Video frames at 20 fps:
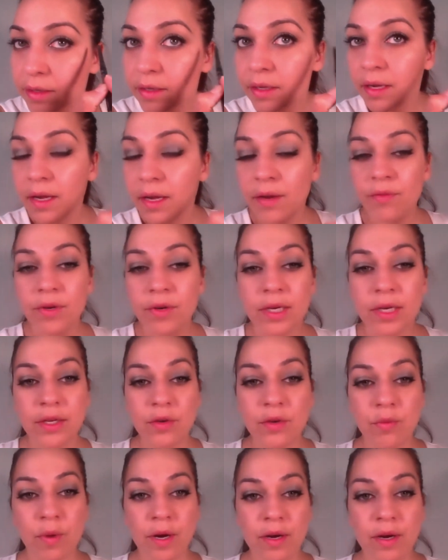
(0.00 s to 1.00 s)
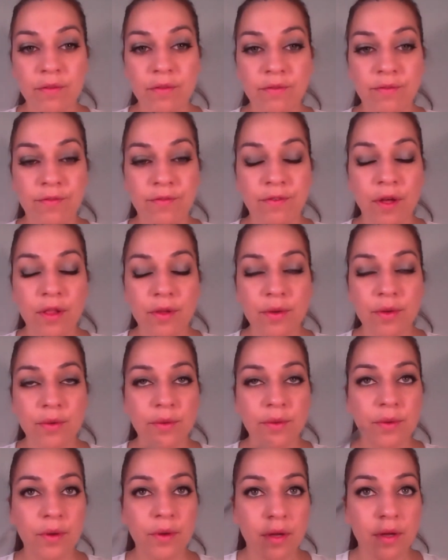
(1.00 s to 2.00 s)
Really, you want to
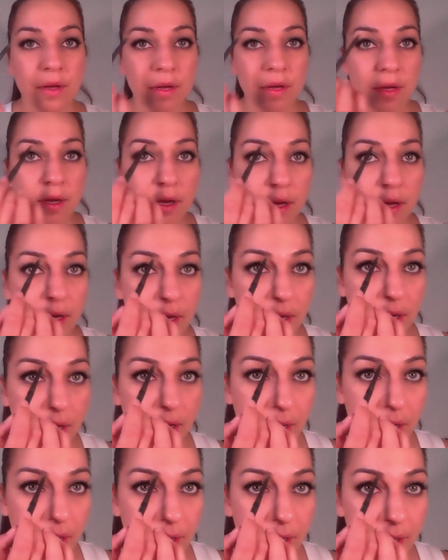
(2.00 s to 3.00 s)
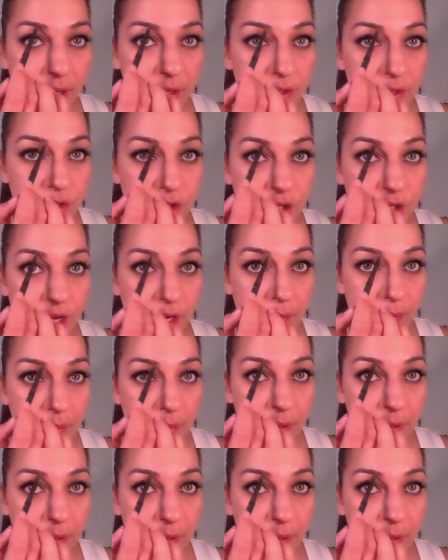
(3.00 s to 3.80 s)
follow a nice shape